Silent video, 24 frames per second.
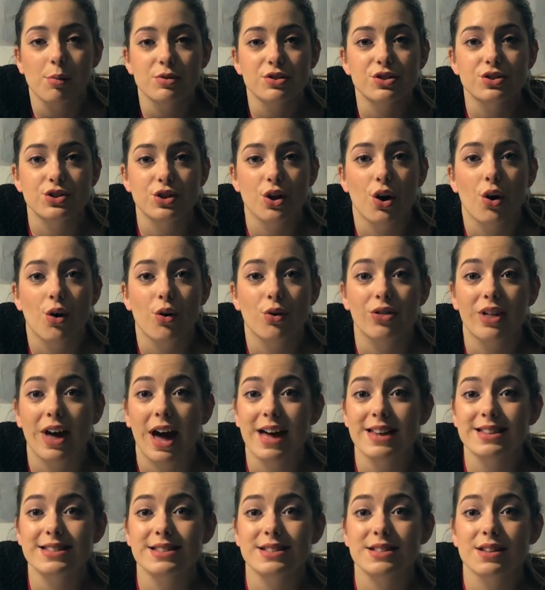So
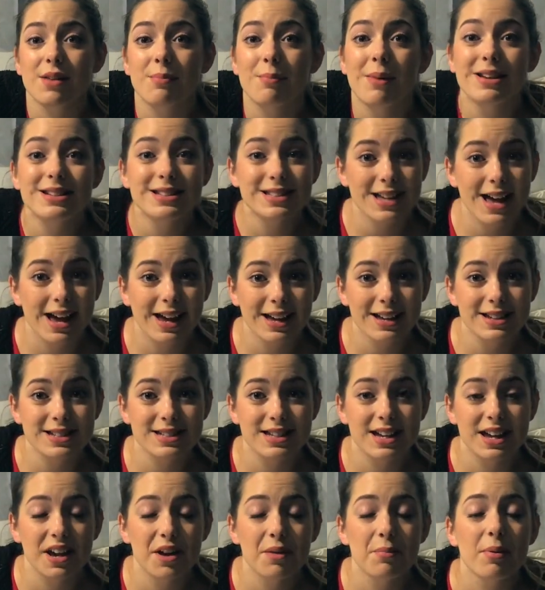that's my second
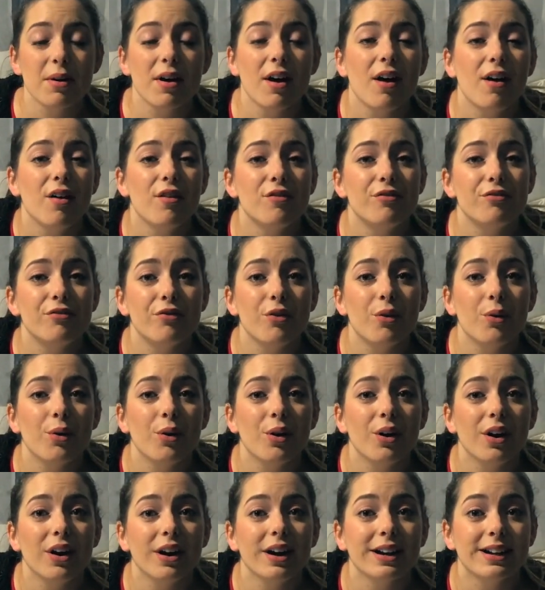tip
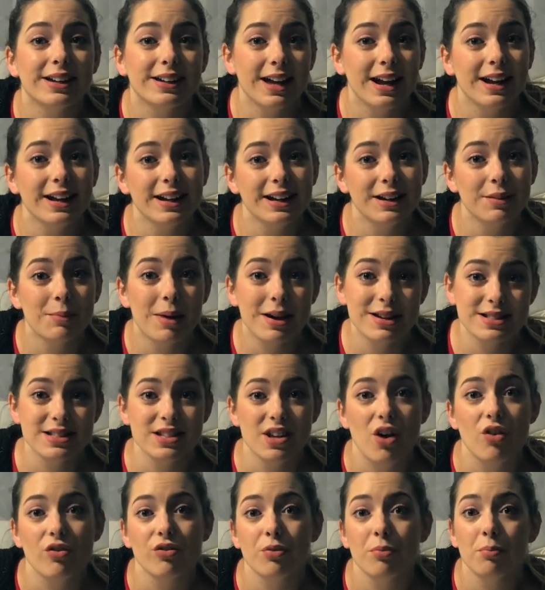for getting
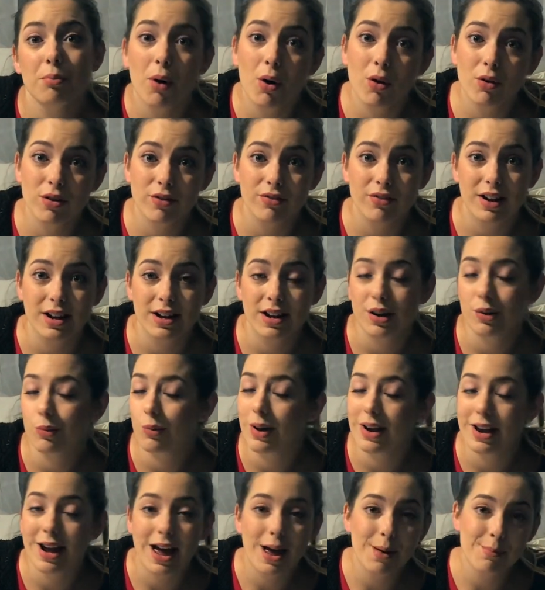myself motivated
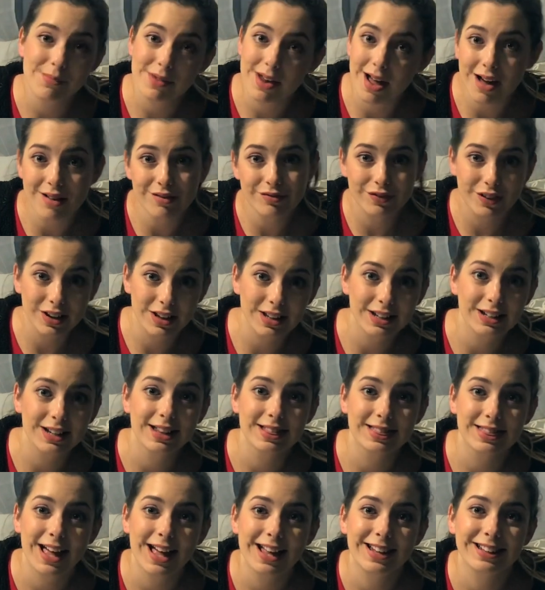when I'm not feeling
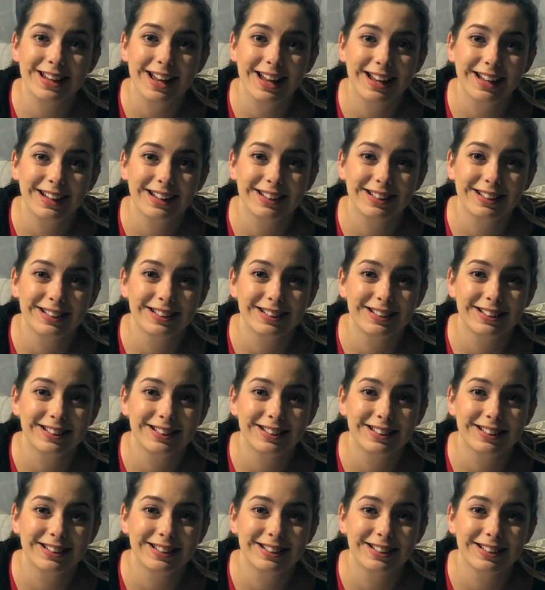it that day.